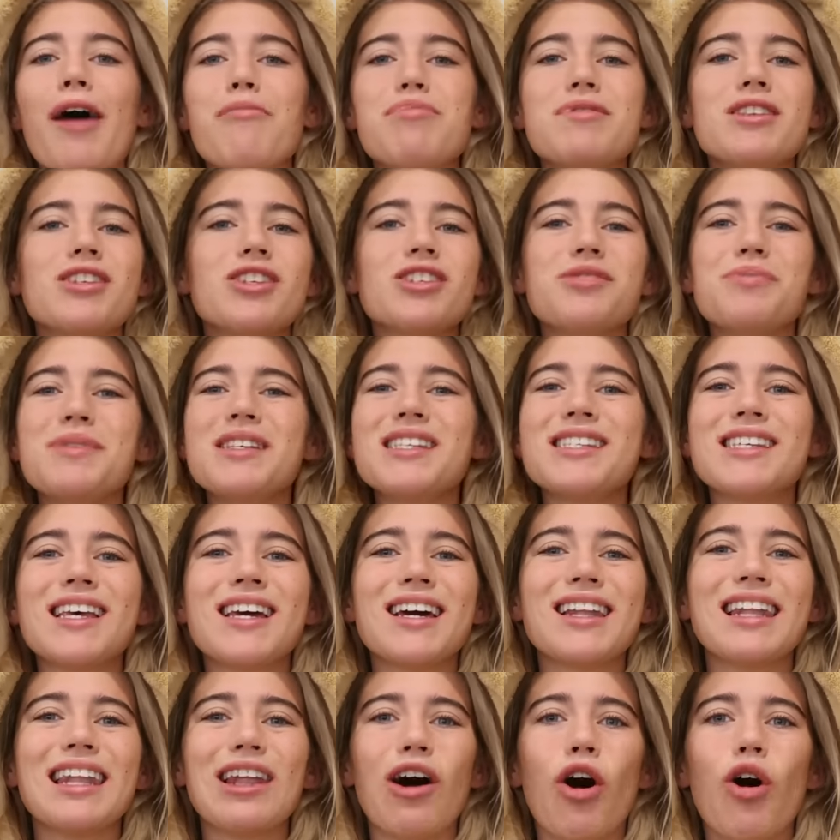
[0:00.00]
I've been just been
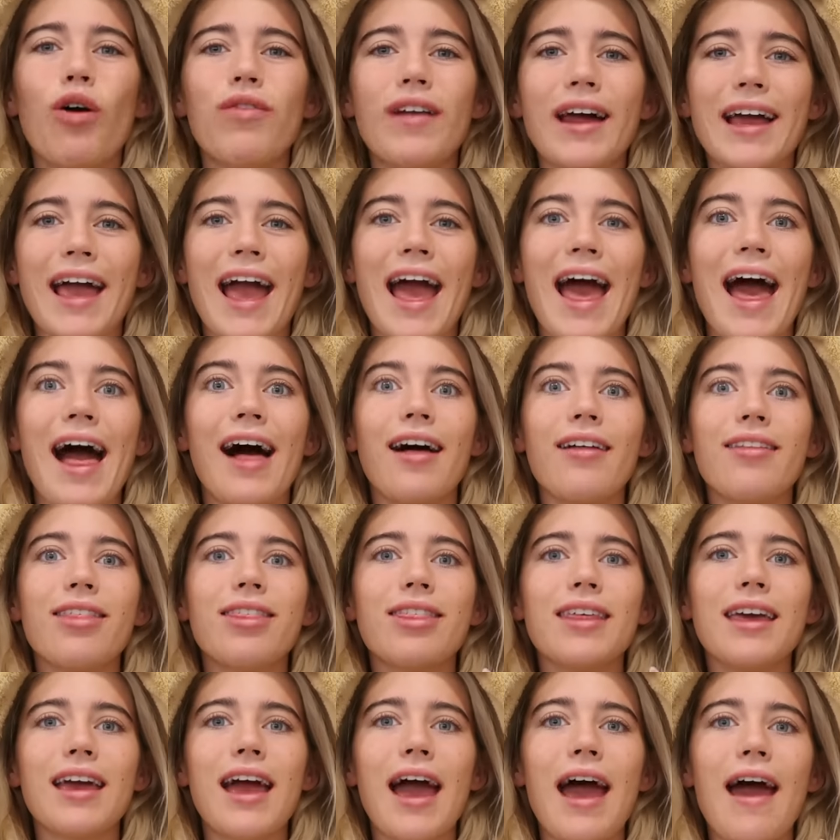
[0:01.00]
seeing a lot of like
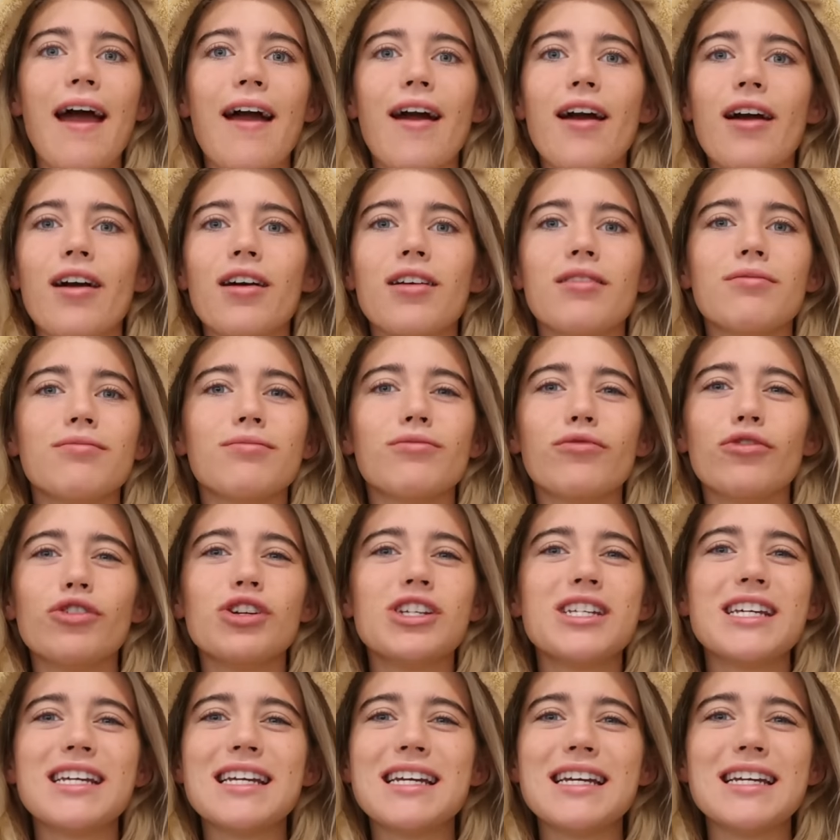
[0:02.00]
healthy hair
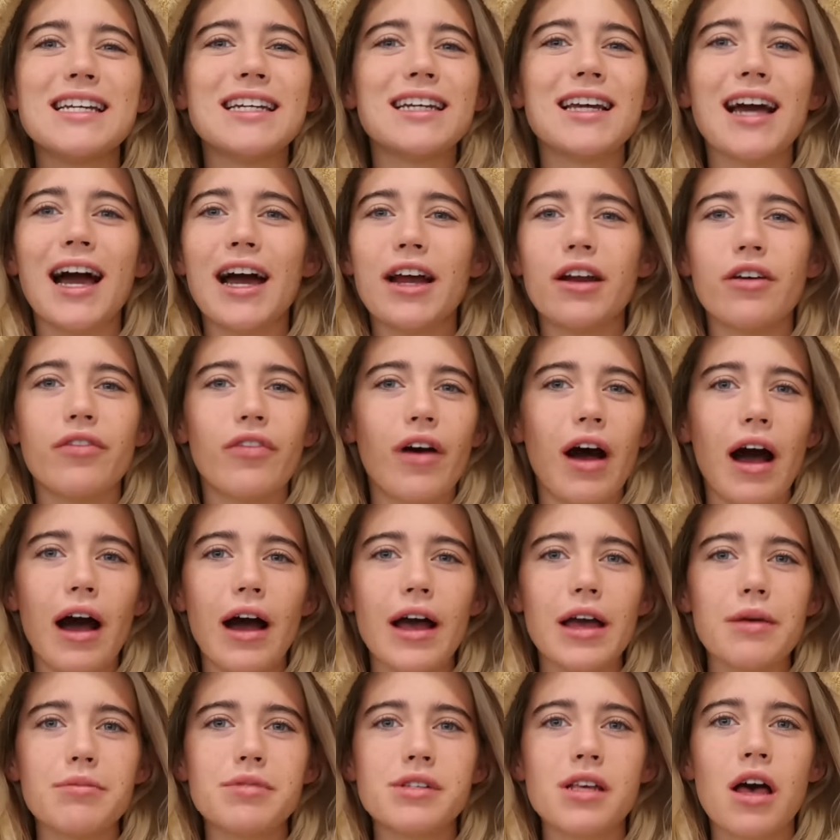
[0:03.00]
routine kind of
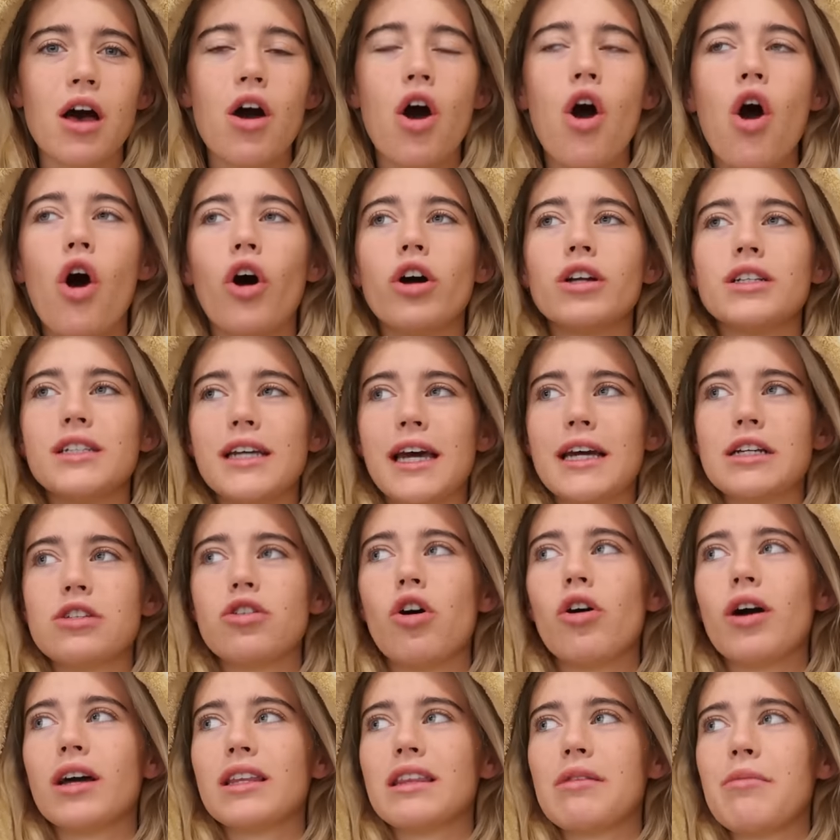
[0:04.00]
vibes on
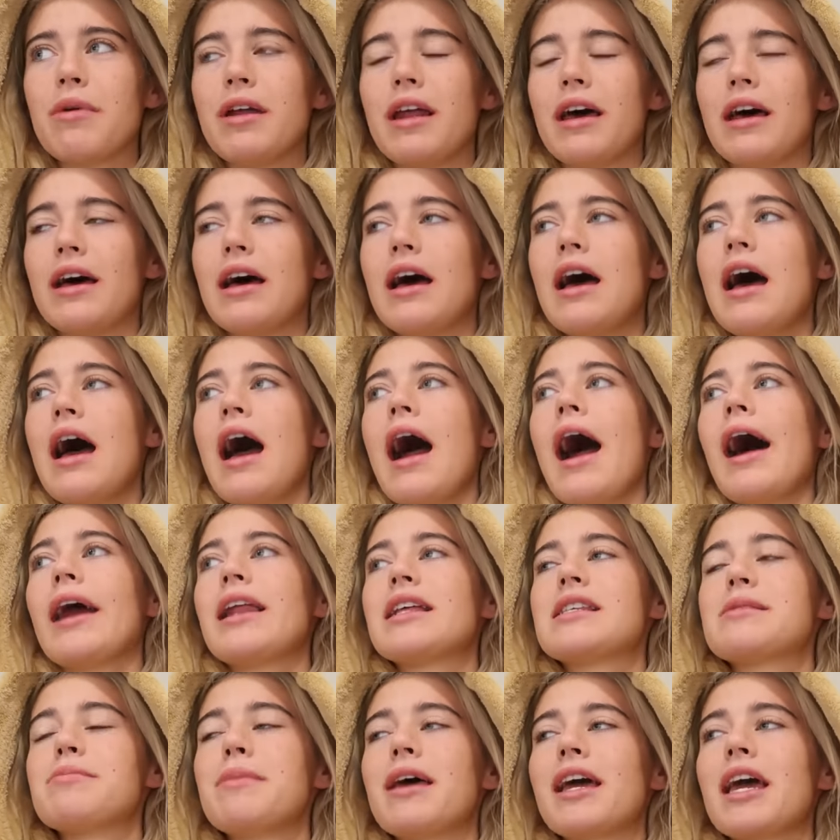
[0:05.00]
TikTok at the minute and
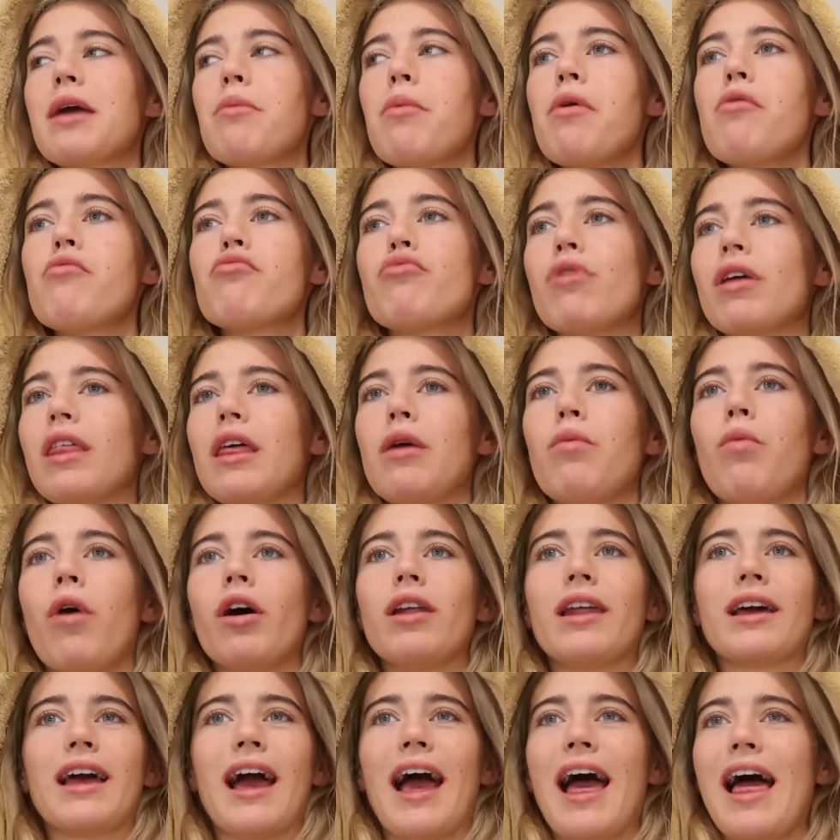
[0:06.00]
it's making me really
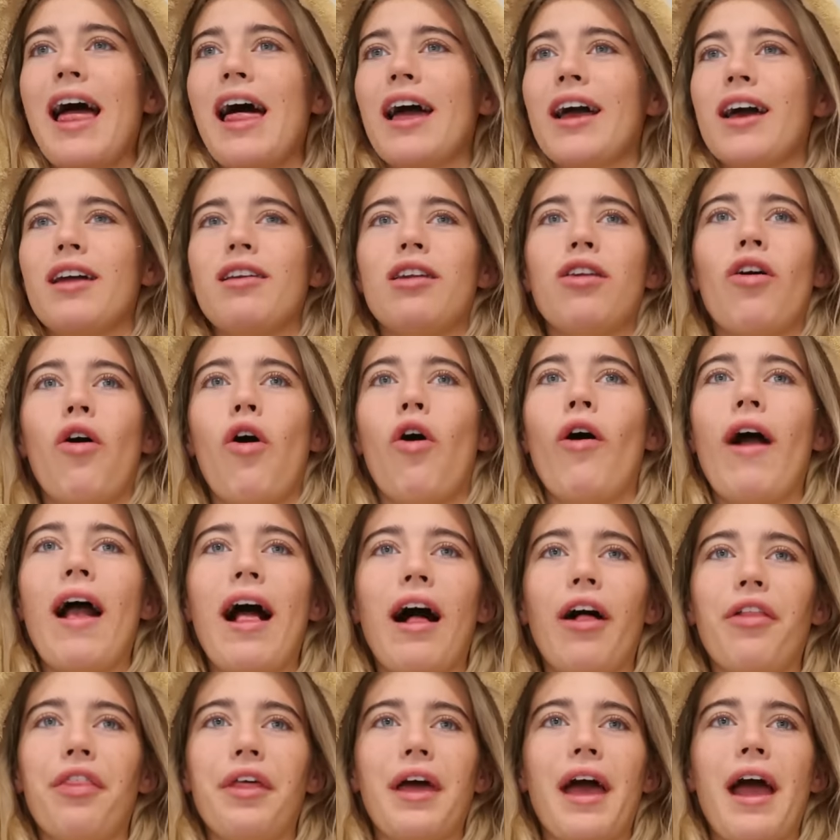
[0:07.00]
want like a, like long
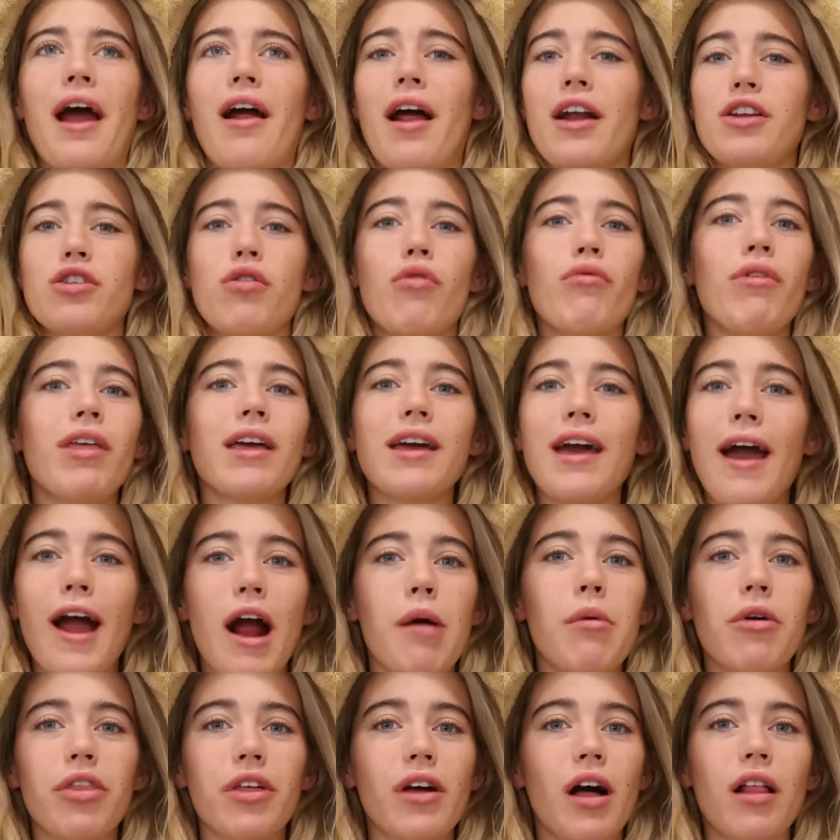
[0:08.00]
healthy hair I don't really
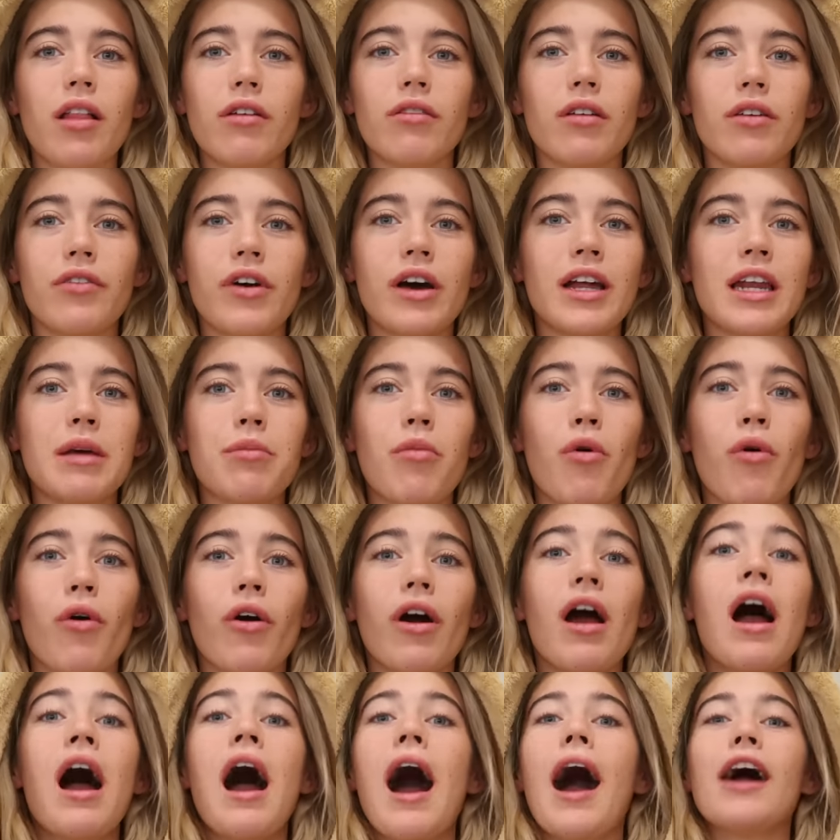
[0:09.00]
care about the color of it
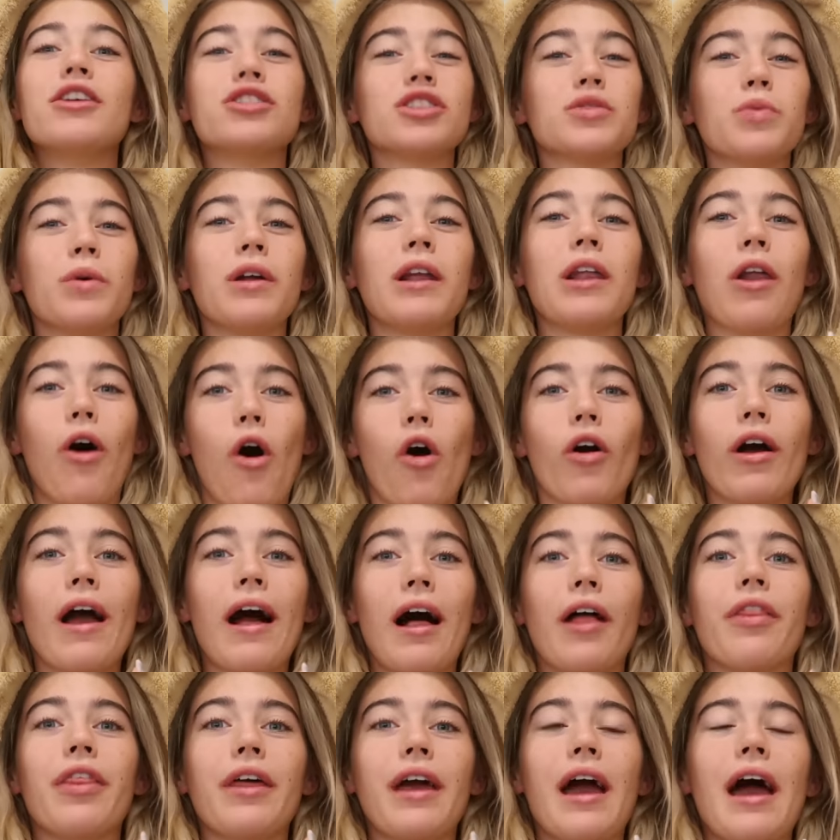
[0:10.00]
anymore I just want long
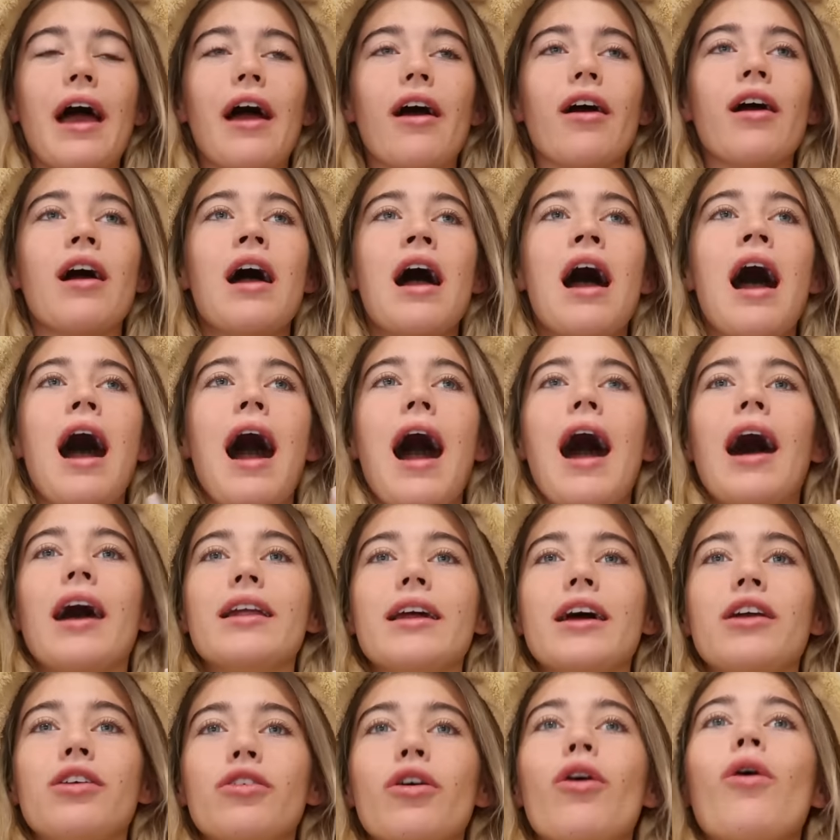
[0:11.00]
healthy hair
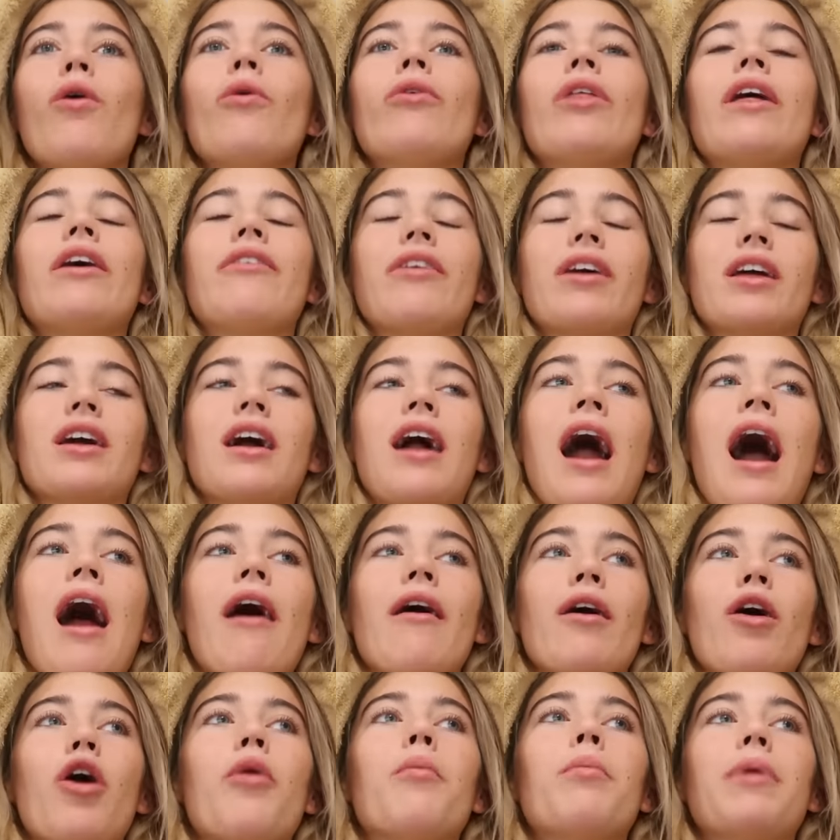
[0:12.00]
and I know if I
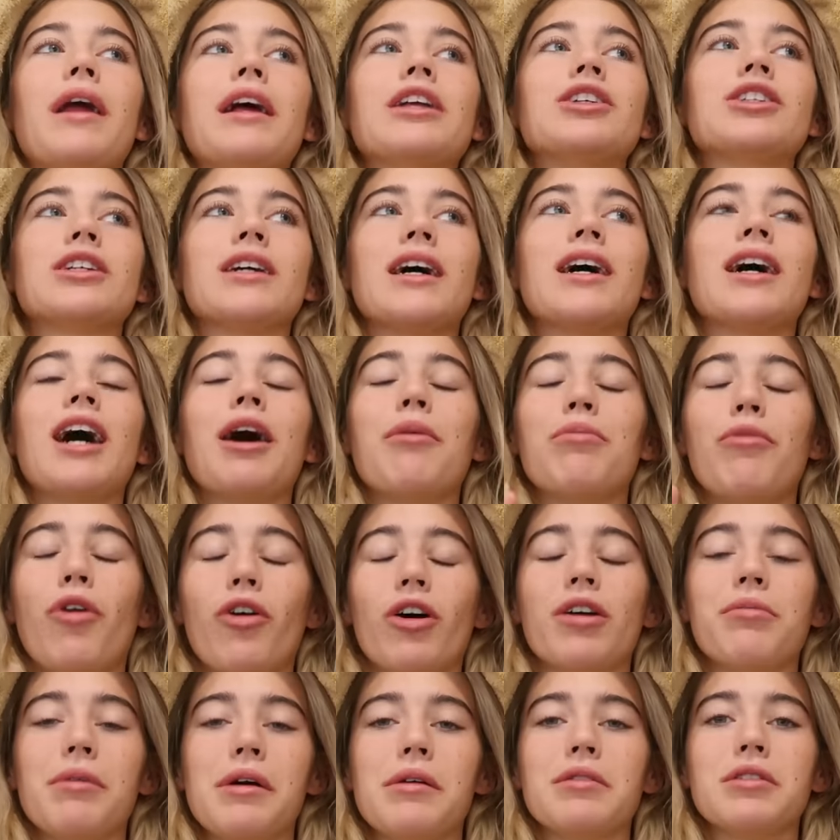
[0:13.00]
carry on bleaching it I'm not
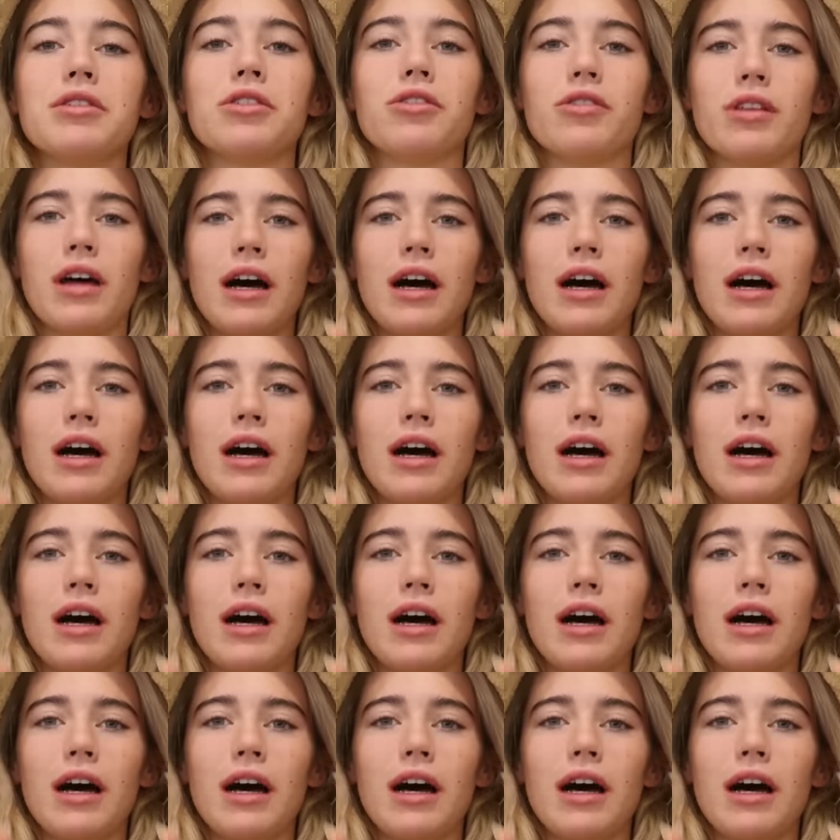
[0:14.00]
gonna be able to do